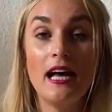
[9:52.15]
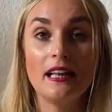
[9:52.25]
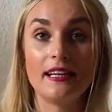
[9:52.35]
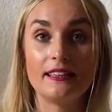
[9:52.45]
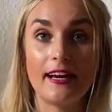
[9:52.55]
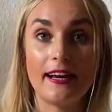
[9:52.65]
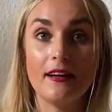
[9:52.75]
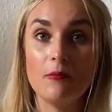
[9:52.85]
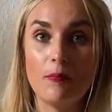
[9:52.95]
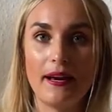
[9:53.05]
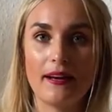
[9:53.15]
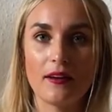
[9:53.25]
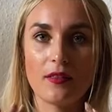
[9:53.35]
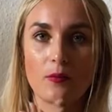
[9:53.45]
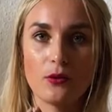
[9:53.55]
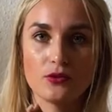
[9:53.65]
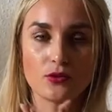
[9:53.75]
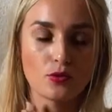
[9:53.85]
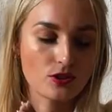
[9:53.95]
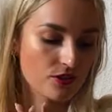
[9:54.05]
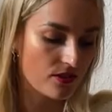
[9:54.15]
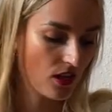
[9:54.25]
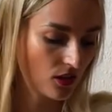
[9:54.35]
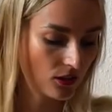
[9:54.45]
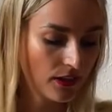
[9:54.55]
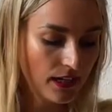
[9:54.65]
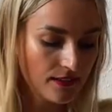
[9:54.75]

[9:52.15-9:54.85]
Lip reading: Like, they pick the most gorgeous color.